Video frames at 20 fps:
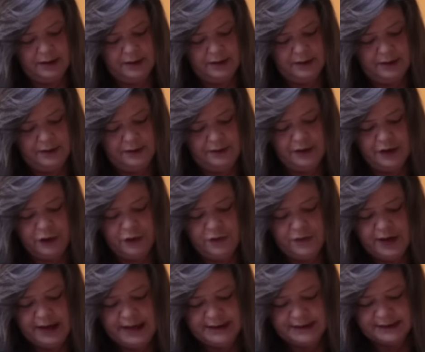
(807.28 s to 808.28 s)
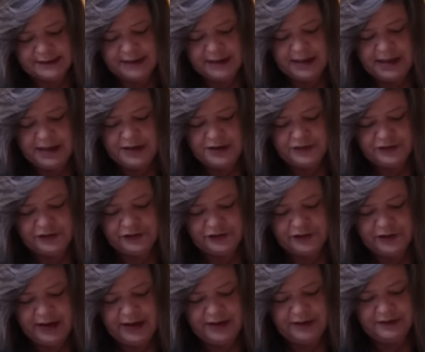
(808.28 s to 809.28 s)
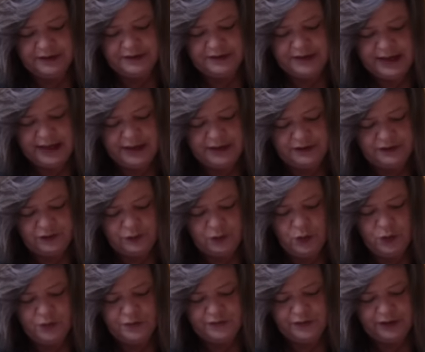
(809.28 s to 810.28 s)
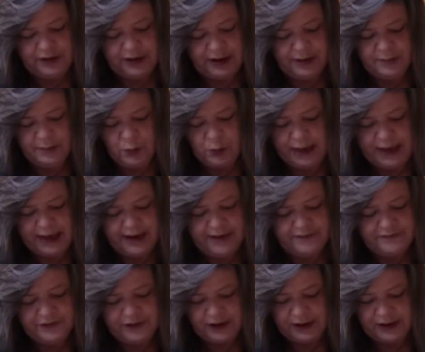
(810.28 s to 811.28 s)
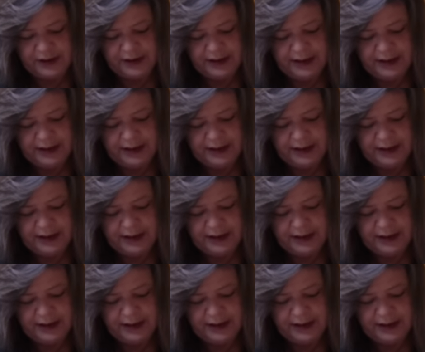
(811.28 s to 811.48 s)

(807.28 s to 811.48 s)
the grace and inner strength needed to overcome whatever.